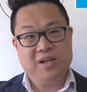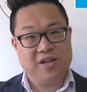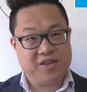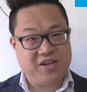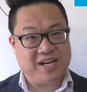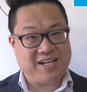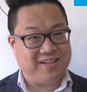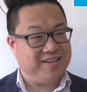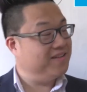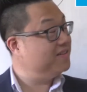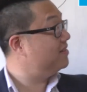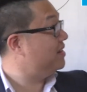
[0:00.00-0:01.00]
the
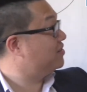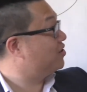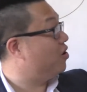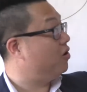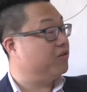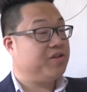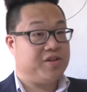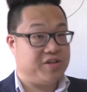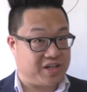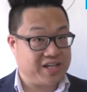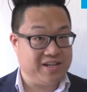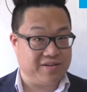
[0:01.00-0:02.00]
Netherlands. It's called
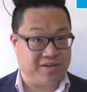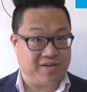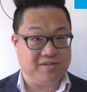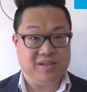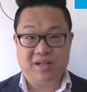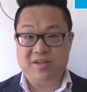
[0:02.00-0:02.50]
DeGiro.